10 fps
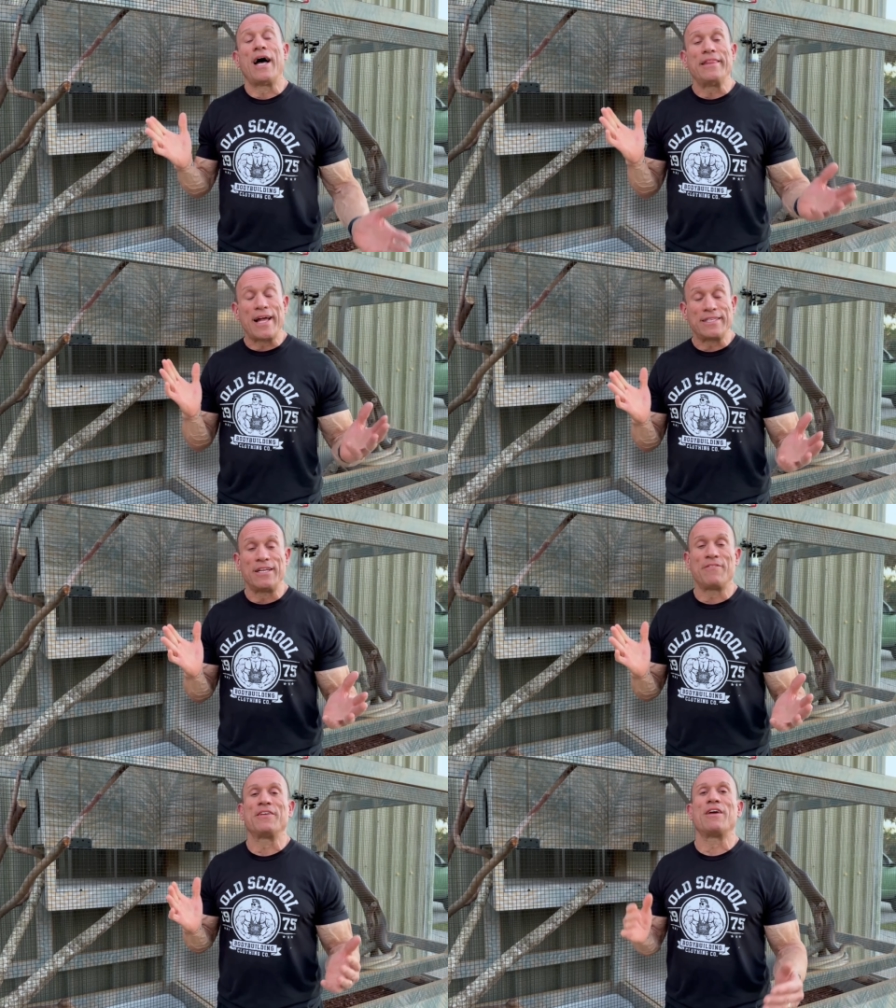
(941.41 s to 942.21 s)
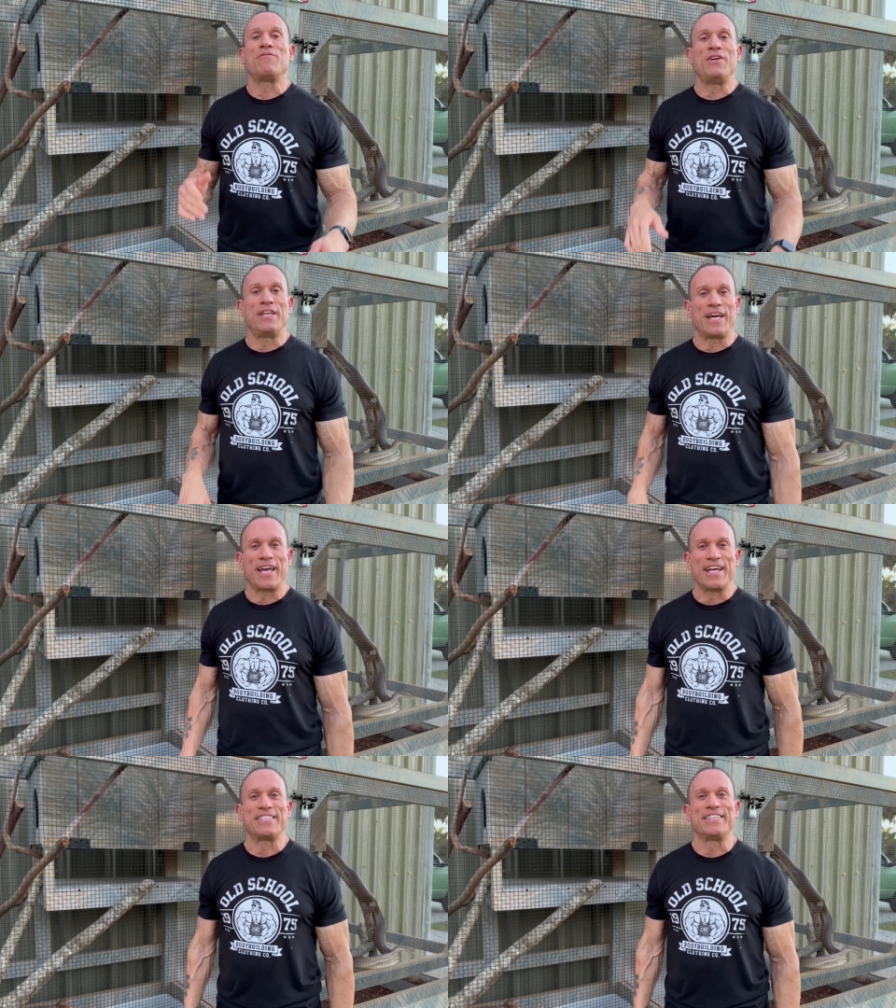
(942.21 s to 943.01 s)
That's enough to get feeding, I
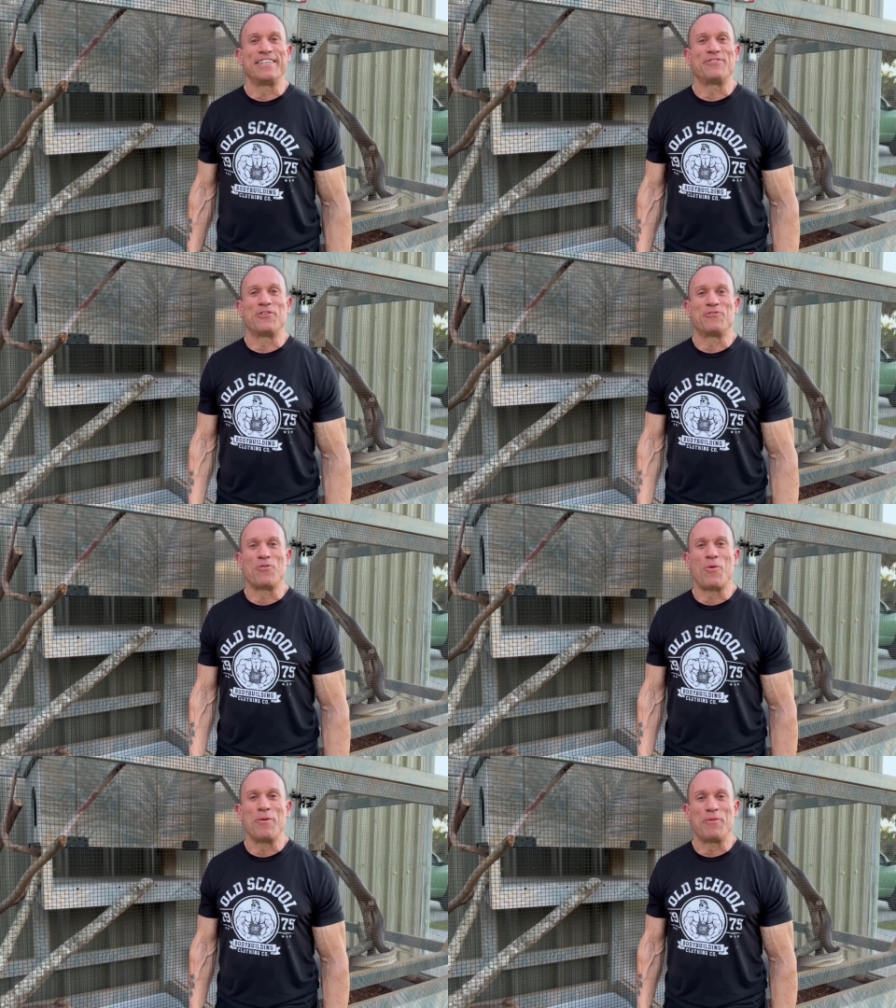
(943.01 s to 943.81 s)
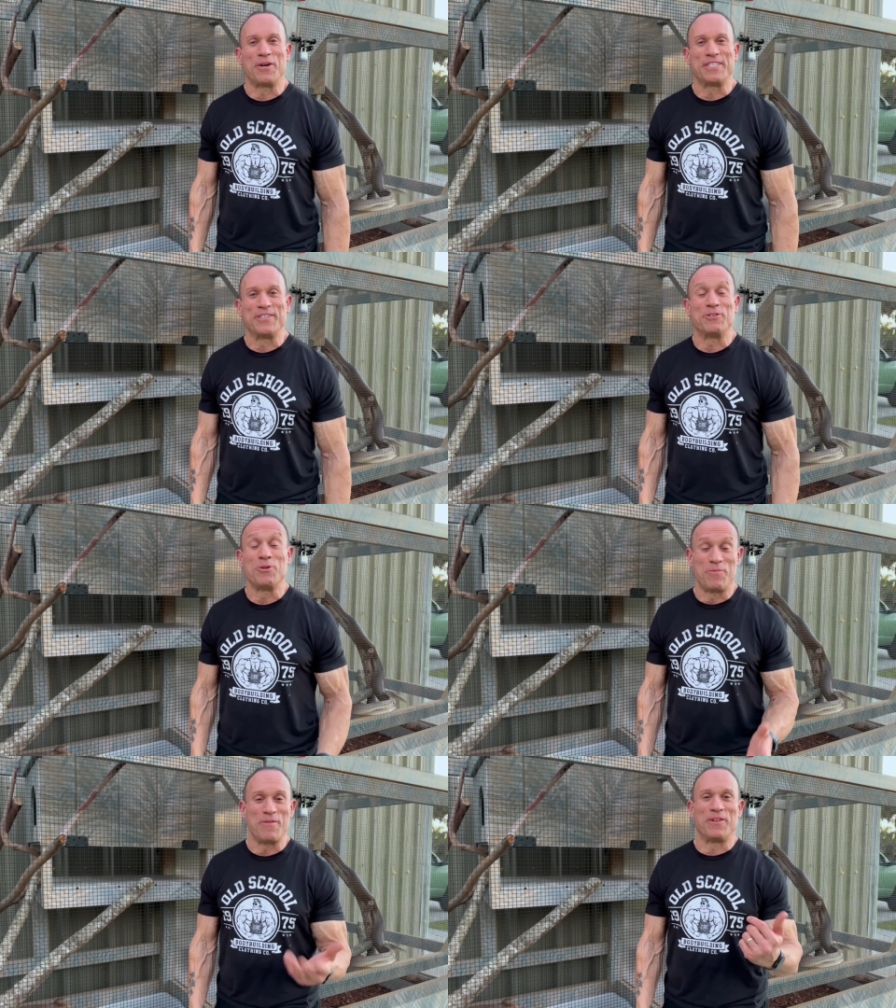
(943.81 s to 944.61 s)
guess, for, for one person or
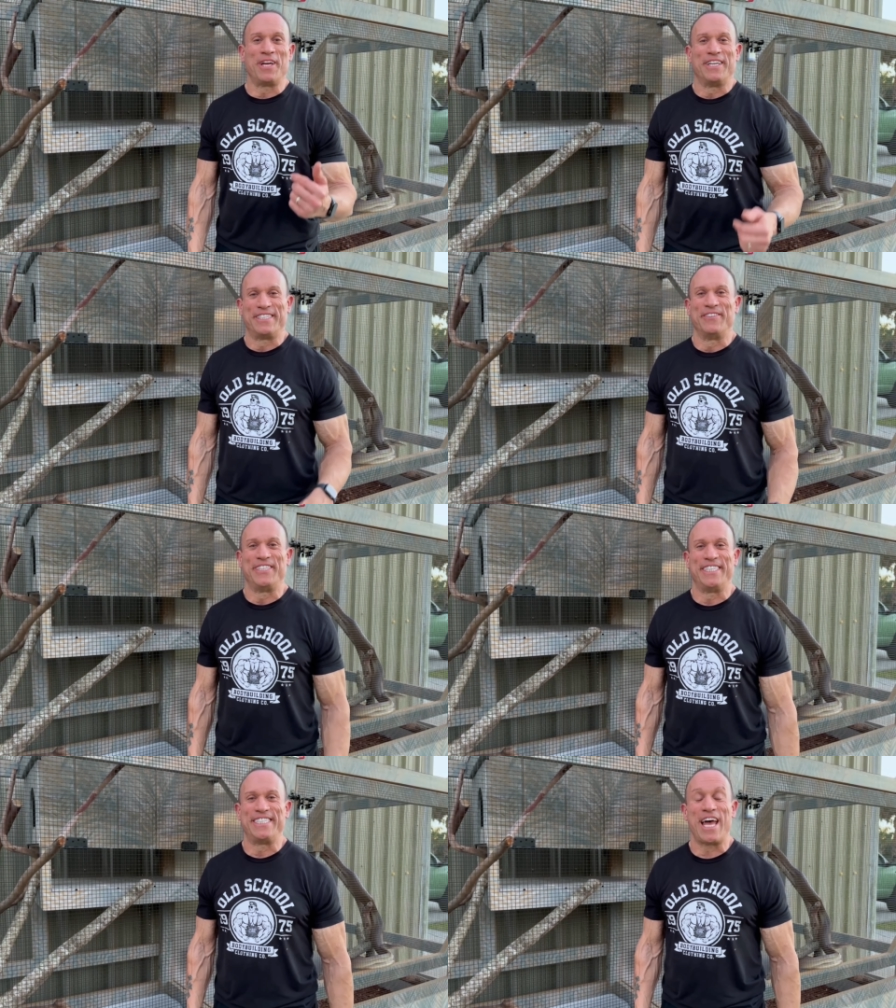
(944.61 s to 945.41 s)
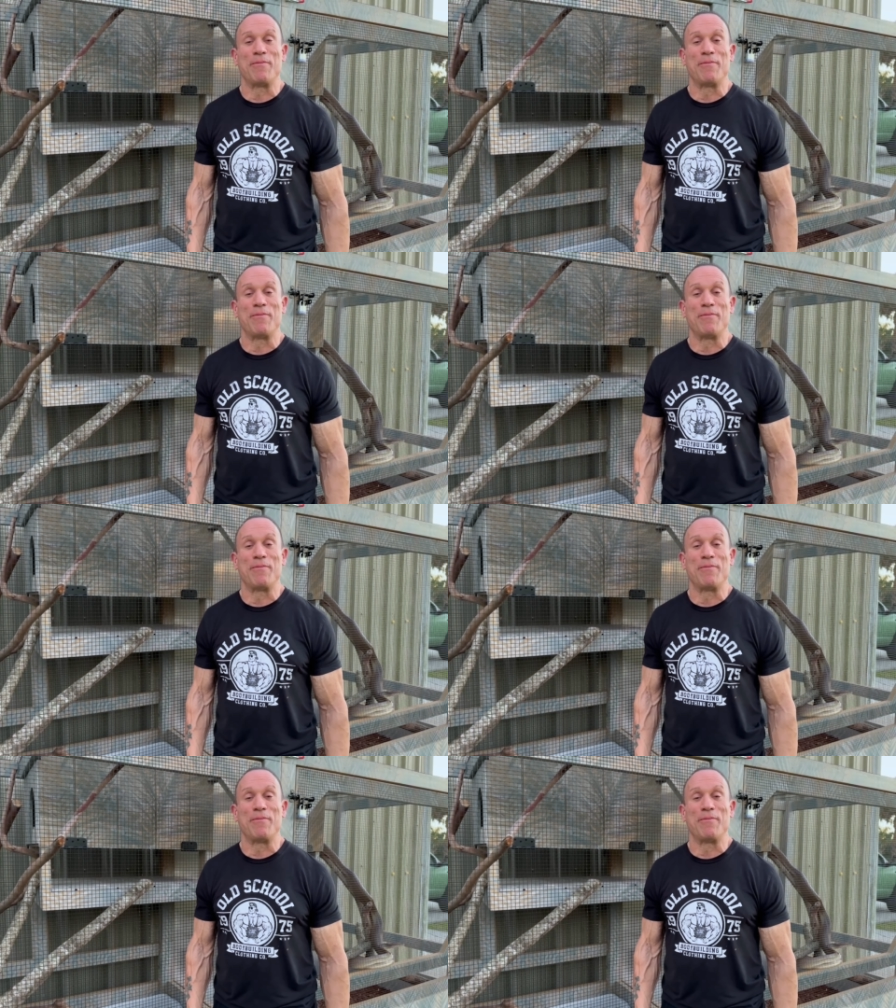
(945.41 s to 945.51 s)
two people, as we should say.